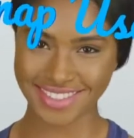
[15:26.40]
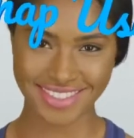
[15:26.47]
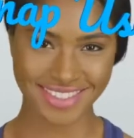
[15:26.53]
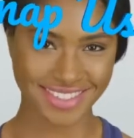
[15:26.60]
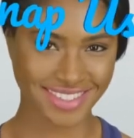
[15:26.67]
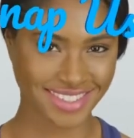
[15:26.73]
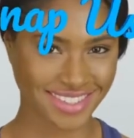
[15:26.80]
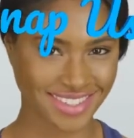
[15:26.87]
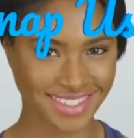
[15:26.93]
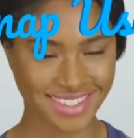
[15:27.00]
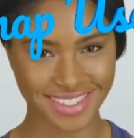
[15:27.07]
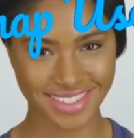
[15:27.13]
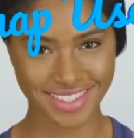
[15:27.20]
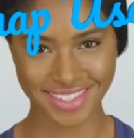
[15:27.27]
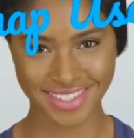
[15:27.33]
So yes, you
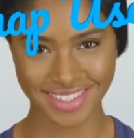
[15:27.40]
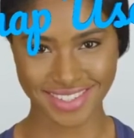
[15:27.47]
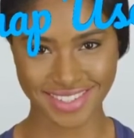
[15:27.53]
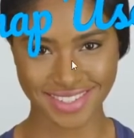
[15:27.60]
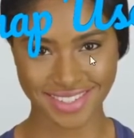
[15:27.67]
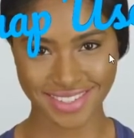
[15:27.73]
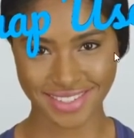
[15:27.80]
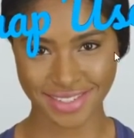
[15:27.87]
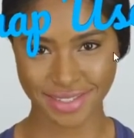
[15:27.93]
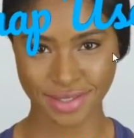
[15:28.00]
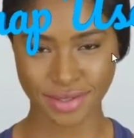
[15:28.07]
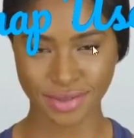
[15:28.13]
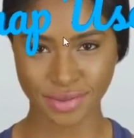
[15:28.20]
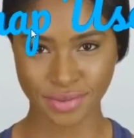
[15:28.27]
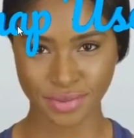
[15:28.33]
can see um,
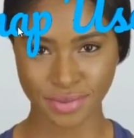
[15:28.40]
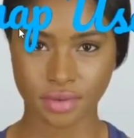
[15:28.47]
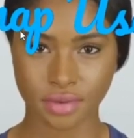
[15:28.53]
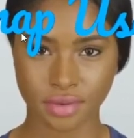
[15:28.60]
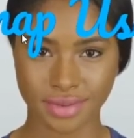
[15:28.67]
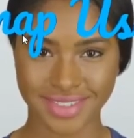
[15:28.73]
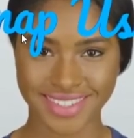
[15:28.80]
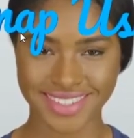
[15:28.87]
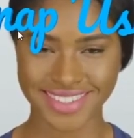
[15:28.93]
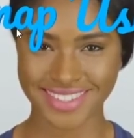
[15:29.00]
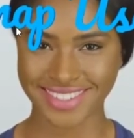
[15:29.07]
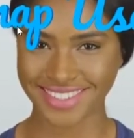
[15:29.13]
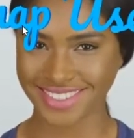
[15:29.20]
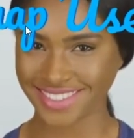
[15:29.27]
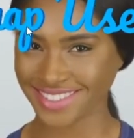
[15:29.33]
as the user moves their head,
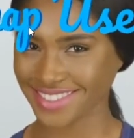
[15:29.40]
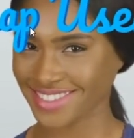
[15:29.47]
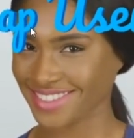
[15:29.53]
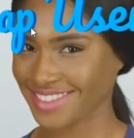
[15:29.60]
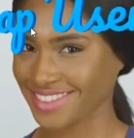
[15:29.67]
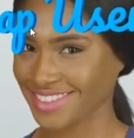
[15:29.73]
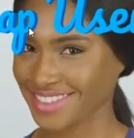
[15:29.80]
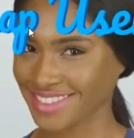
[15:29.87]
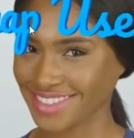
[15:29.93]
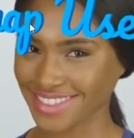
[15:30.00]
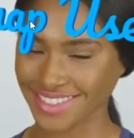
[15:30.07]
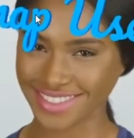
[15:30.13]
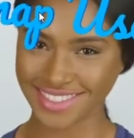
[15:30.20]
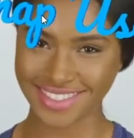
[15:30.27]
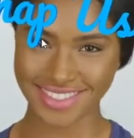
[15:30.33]
you can see that
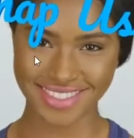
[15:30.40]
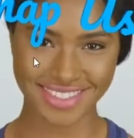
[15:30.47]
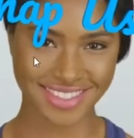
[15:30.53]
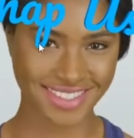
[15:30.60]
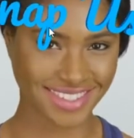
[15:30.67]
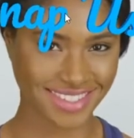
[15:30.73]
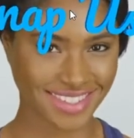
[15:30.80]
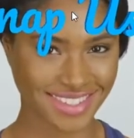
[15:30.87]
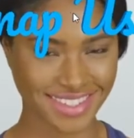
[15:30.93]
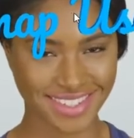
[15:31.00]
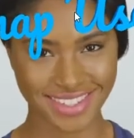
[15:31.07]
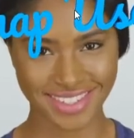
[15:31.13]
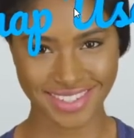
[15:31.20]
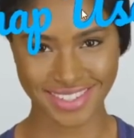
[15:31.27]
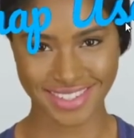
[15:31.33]
shadow material
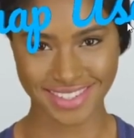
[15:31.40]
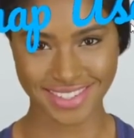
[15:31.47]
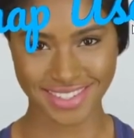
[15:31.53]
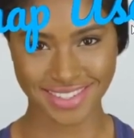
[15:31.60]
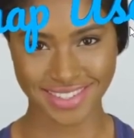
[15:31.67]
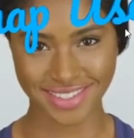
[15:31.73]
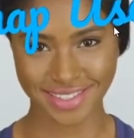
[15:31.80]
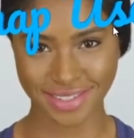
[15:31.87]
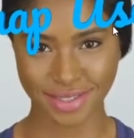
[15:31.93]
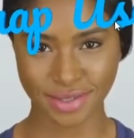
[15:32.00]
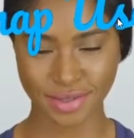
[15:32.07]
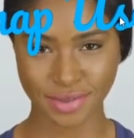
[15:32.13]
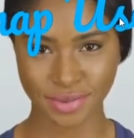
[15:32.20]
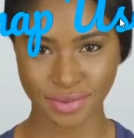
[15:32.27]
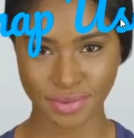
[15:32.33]
kind of back there.
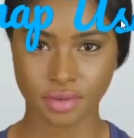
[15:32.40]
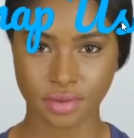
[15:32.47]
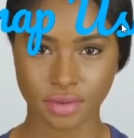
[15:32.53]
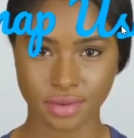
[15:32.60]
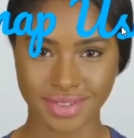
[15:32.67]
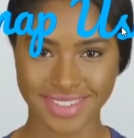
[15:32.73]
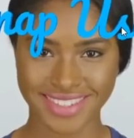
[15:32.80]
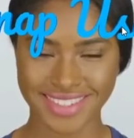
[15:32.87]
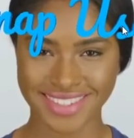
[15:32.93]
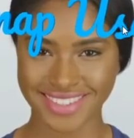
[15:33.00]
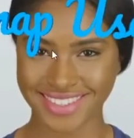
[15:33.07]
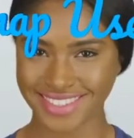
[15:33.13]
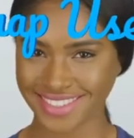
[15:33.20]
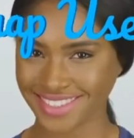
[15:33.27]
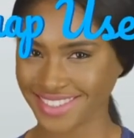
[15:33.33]
We have the illusion of depth.